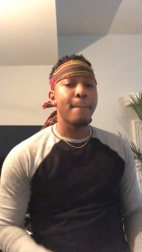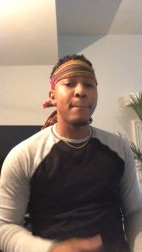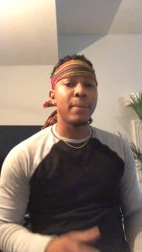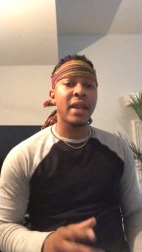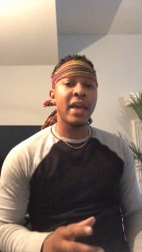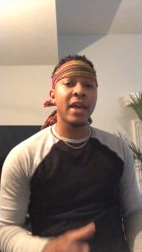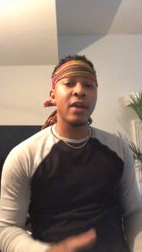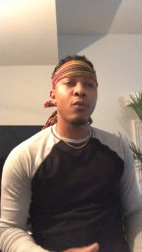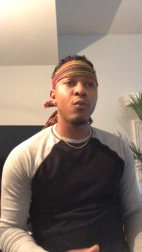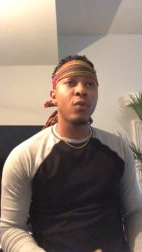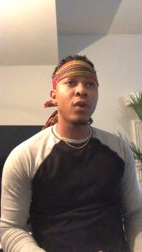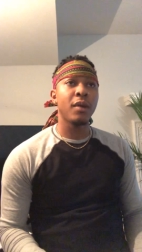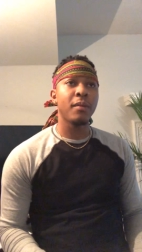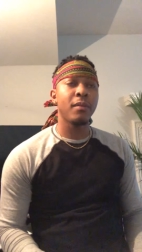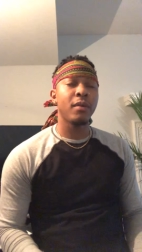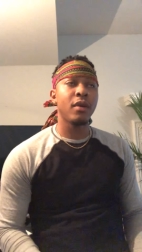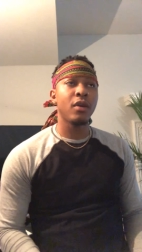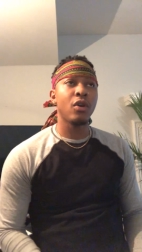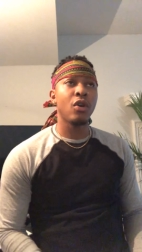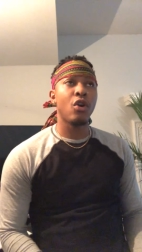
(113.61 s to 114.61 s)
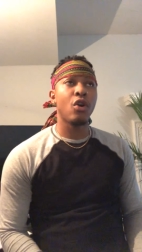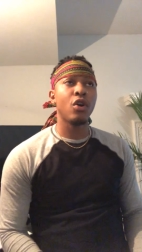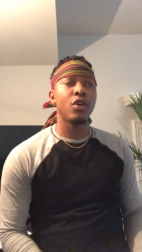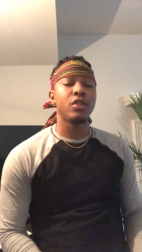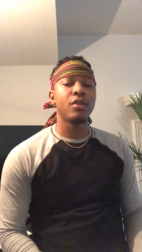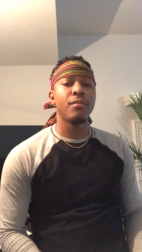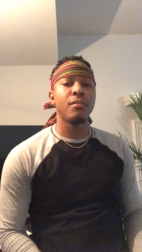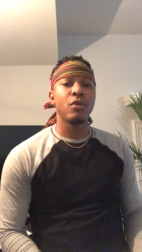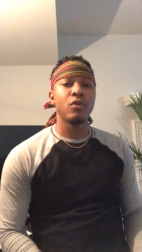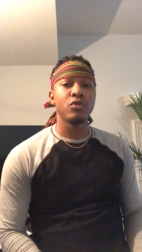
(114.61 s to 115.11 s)
Black women are
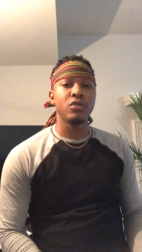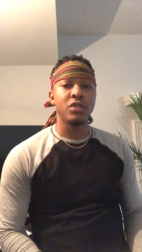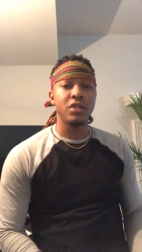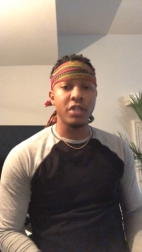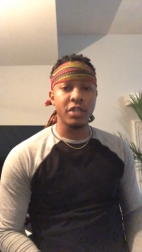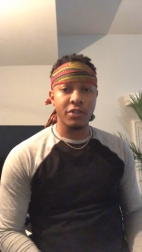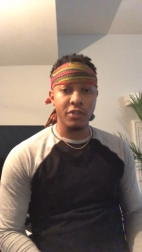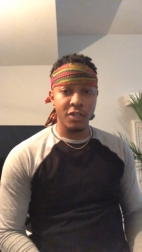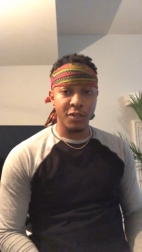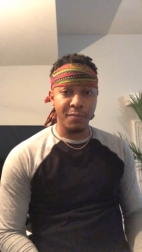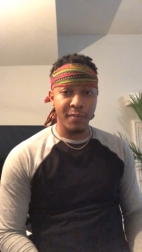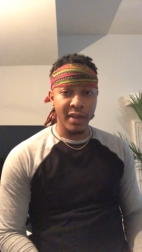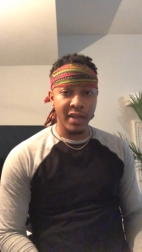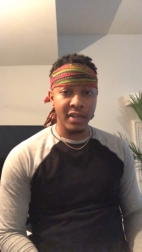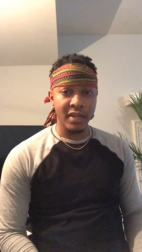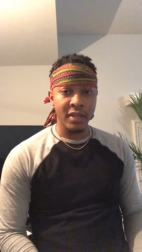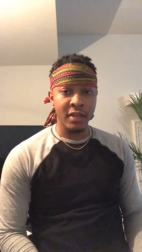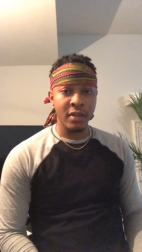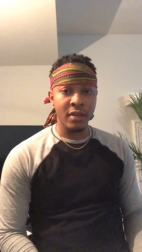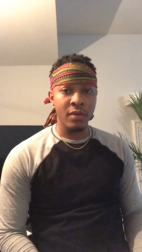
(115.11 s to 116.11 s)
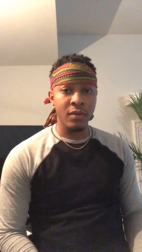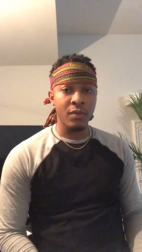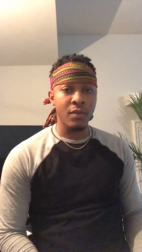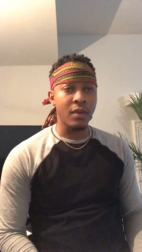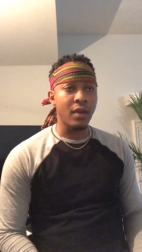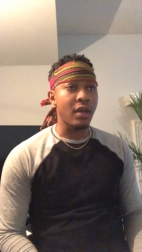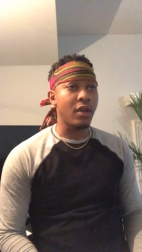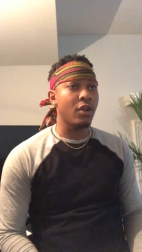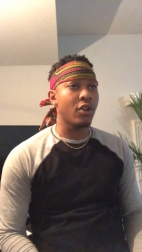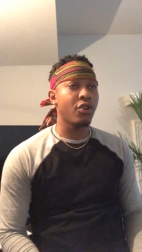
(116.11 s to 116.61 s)
the most disrespected
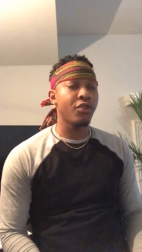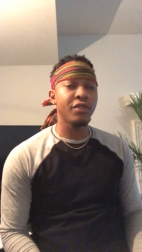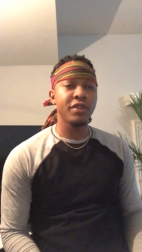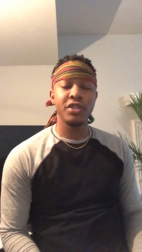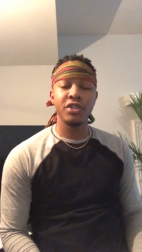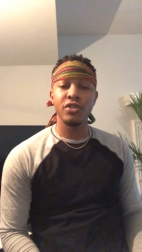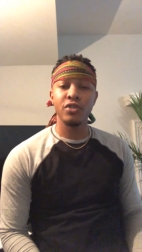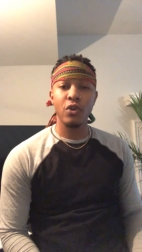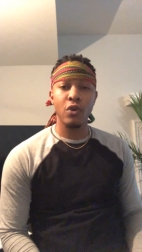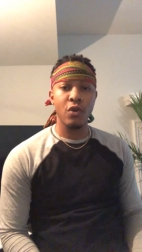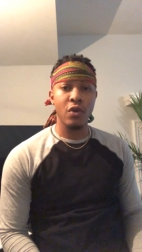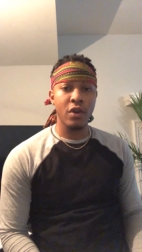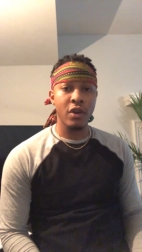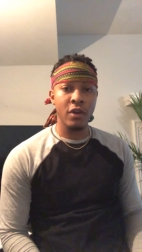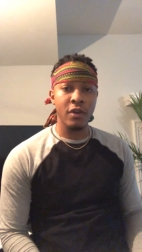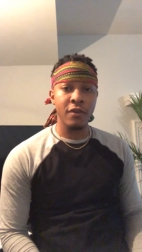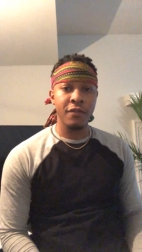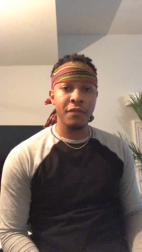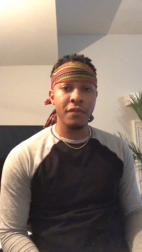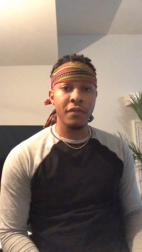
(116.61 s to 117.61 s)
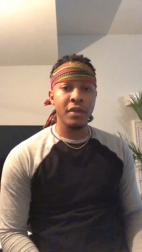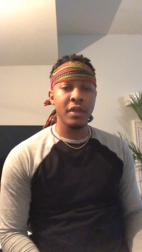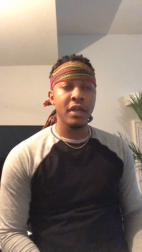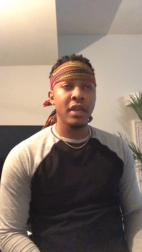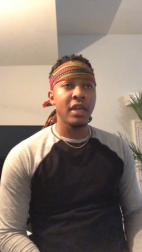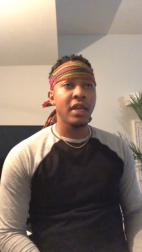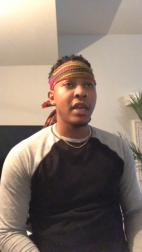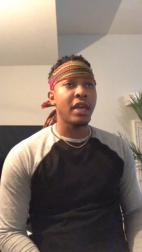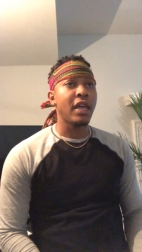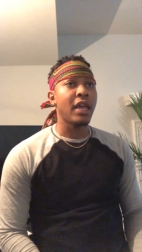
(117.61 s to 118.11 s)
creatures on earth
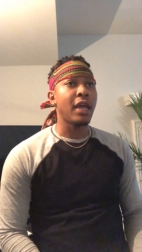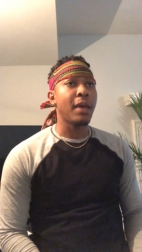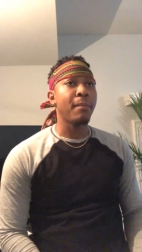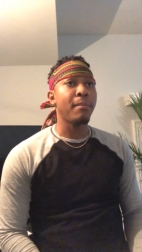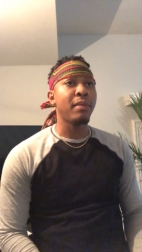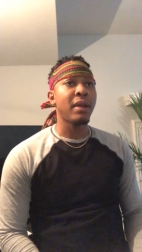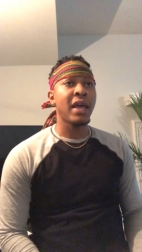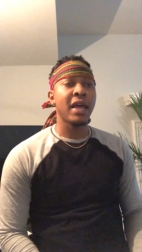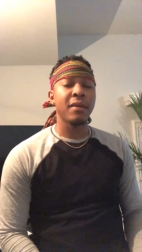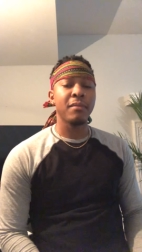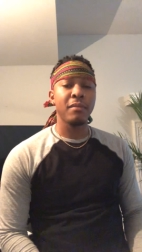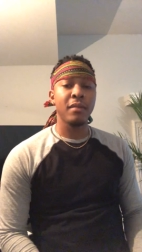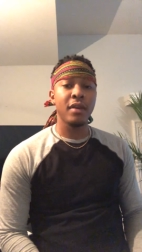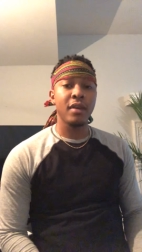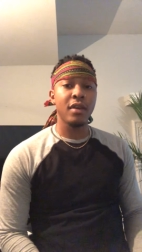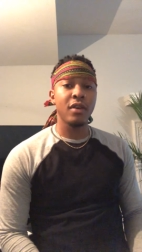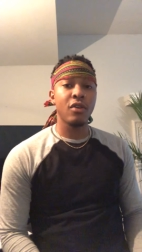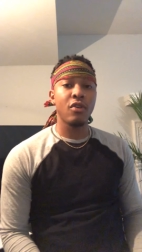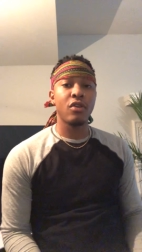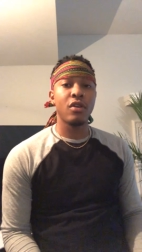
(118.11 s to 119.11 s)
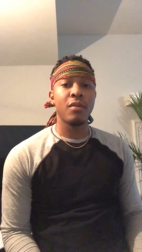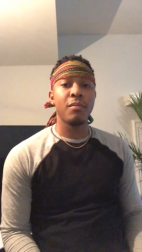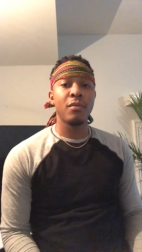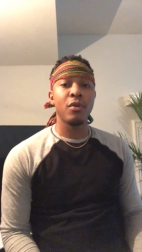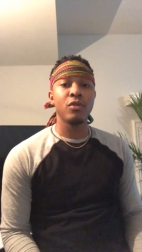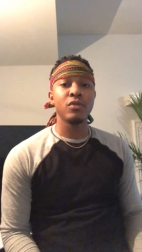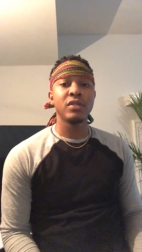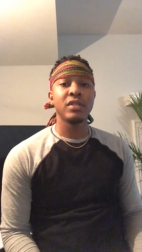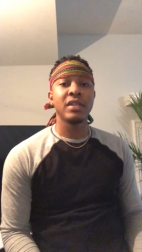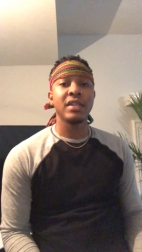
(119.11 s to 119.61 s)
and black men are the
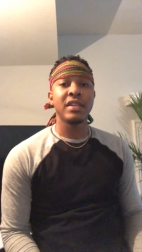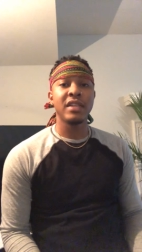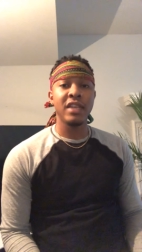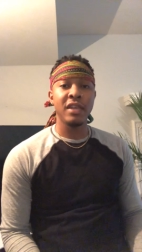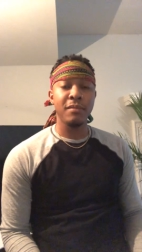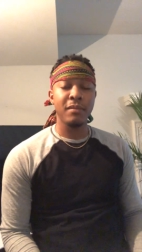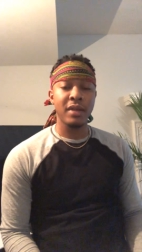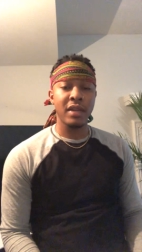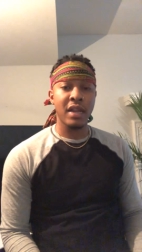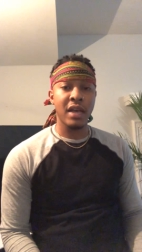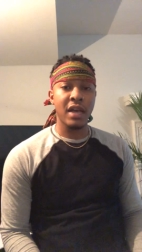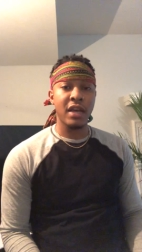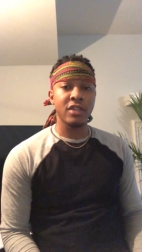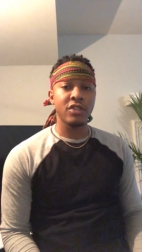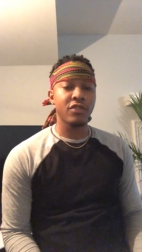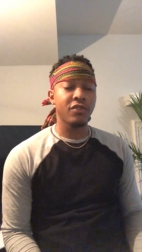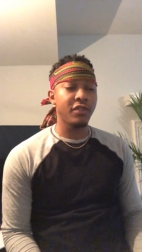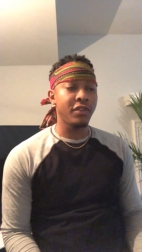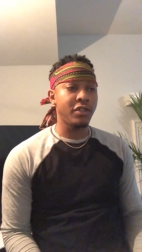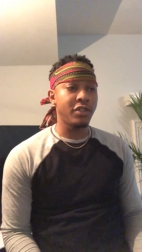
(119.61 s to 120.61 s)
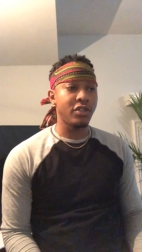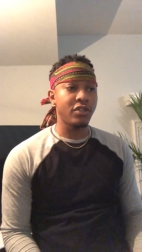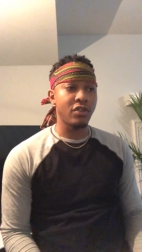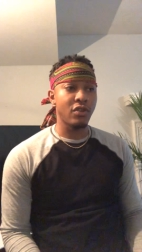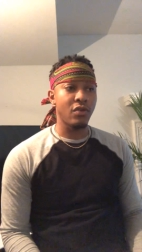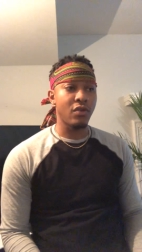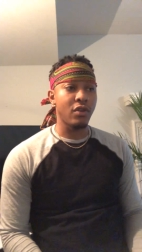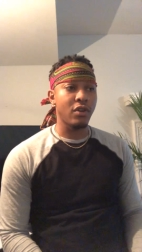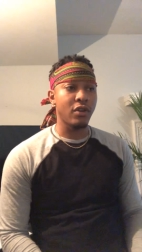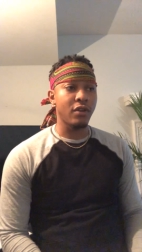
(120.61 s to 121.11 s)
most demonized creatures
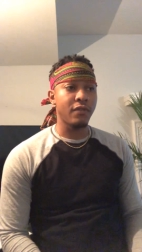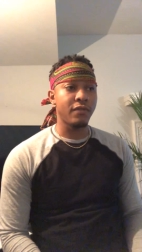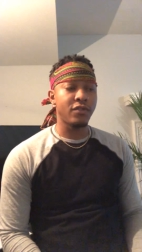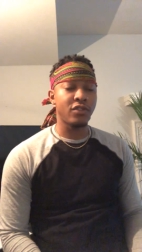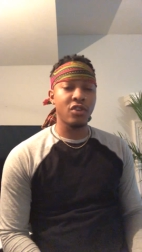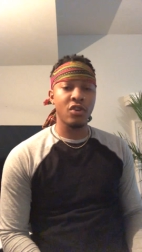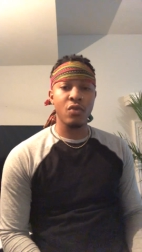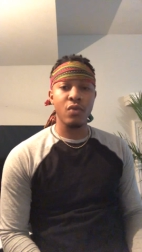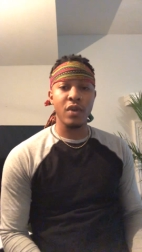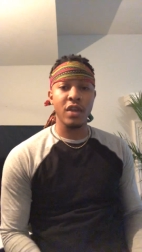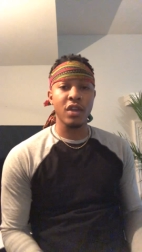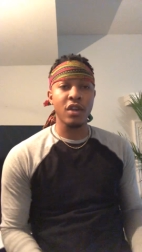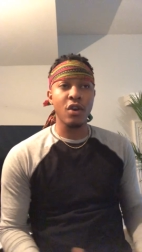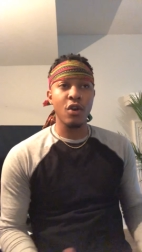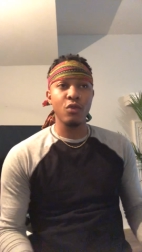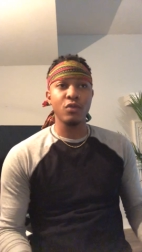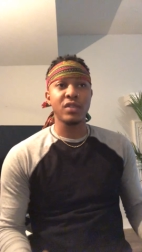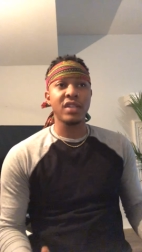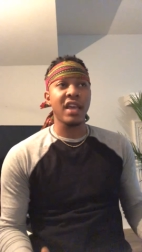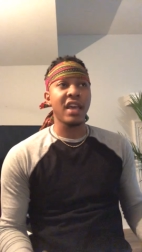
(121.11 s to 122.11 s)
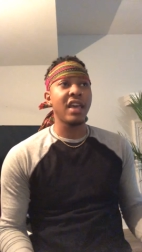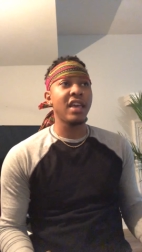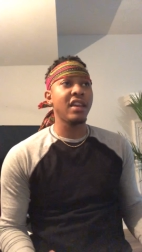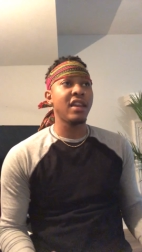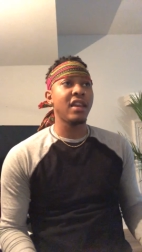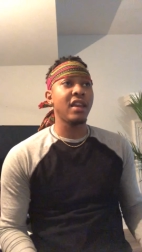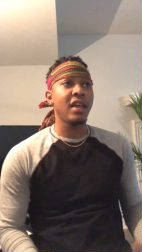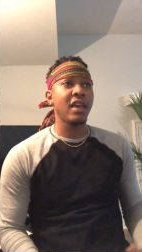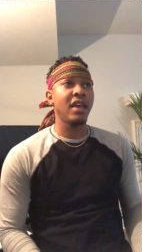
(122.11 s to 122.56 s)
on earth. So it goes hand in